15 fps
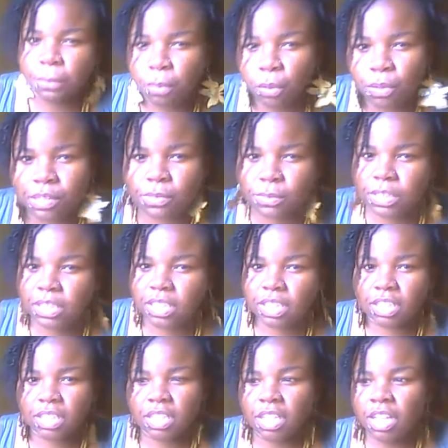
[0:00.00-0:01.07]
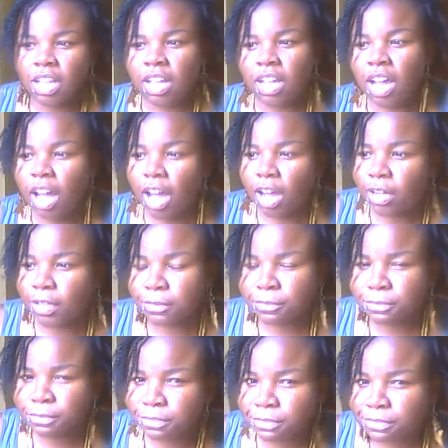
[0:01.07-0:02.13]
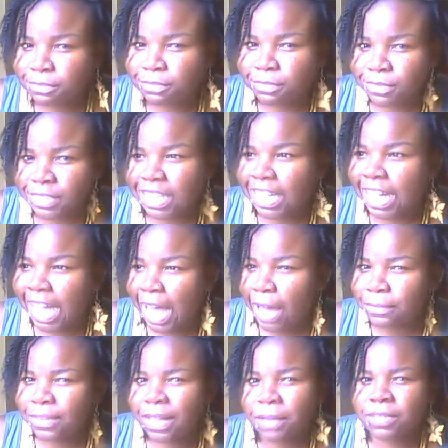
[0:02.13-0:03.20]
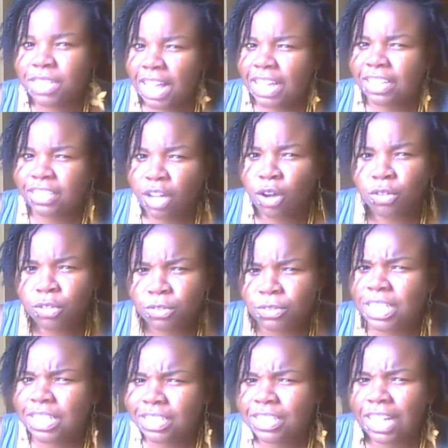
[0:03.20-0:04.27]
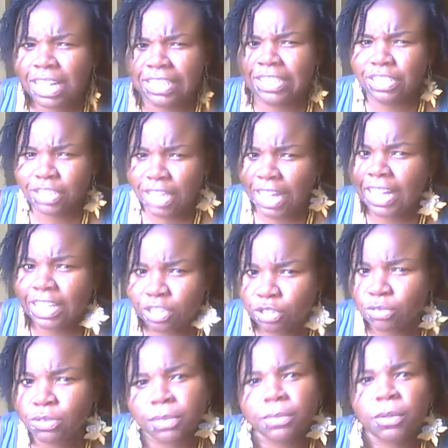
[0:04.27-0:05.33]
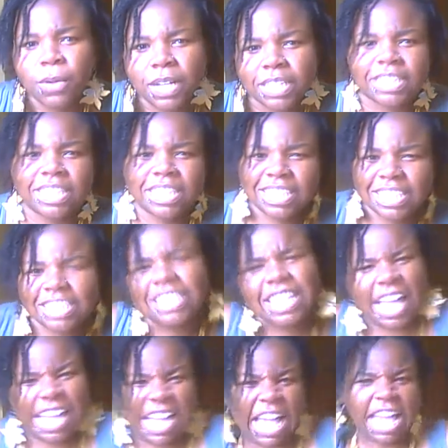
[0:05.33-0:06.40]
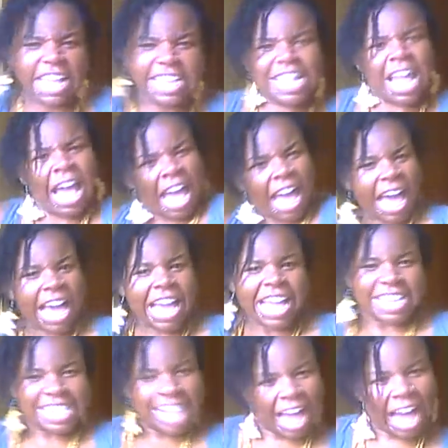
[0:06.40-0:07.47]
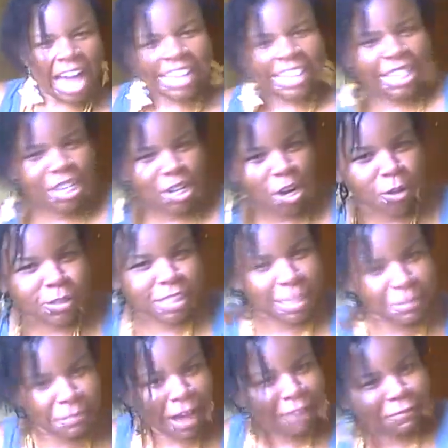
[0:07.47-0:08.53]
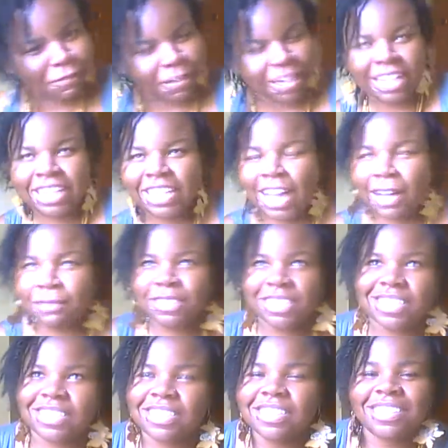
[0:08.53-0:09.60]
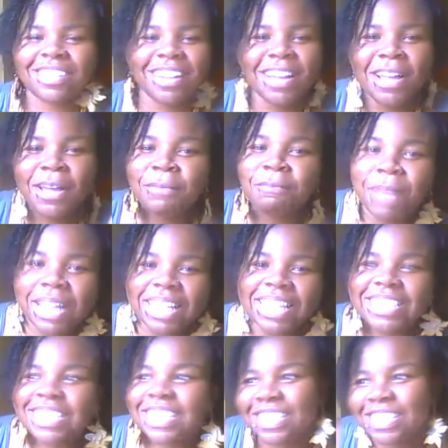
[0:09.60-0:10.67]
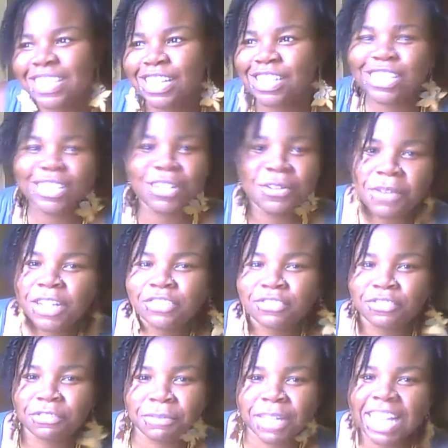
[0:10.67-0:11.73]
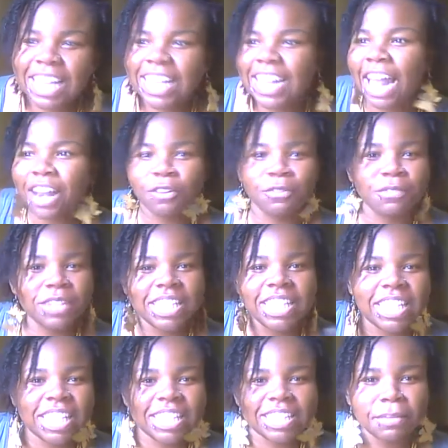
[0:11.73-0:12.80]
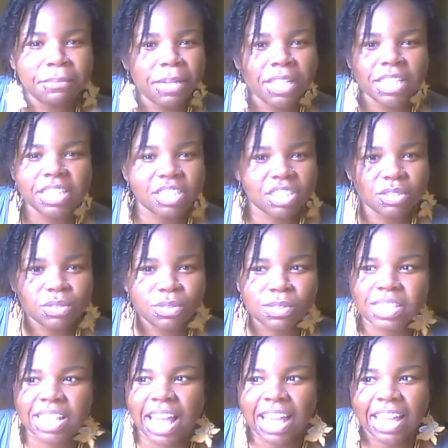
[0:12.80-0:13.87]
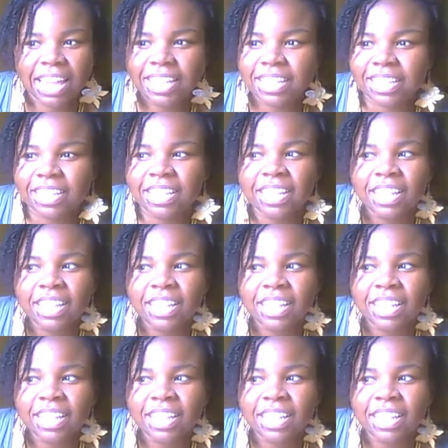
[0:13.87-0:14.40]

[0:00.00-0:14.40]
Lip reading: forth with the cop that was like, no, I need to ask you some questions, and she's like, nah, I need to go see my friend. I'm just, Miller just does too much for me, and I don't really get the Miller juice. Like,